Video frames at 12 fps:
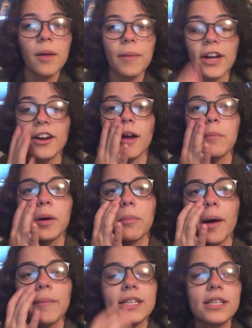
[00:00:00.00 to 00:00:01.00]
Uh, my grandpa
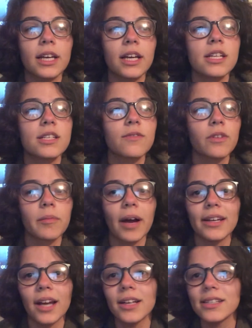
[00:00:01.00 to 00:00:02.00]
bought me tickets for
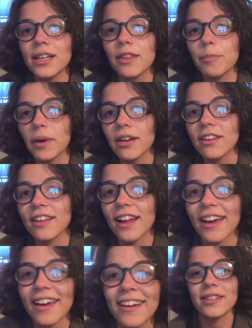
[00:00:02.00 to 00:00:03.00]
my 19th
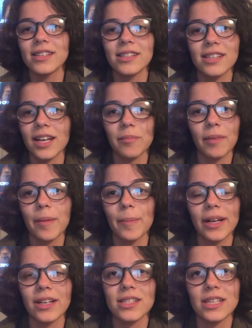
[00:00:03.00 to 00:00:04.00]
birthday because he's like my
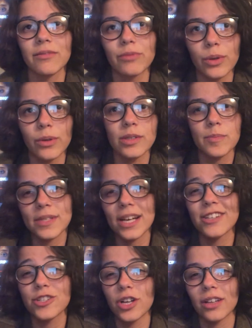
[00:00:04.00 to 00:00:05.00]
biggest influence
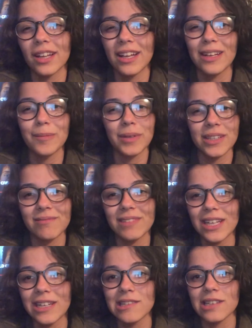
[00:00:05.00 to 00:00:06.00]
besides John Lennon, but
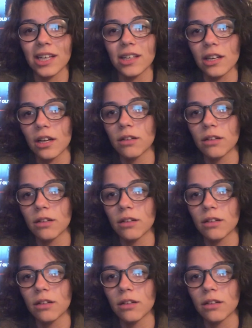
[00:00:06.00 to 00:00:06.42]
he's like, you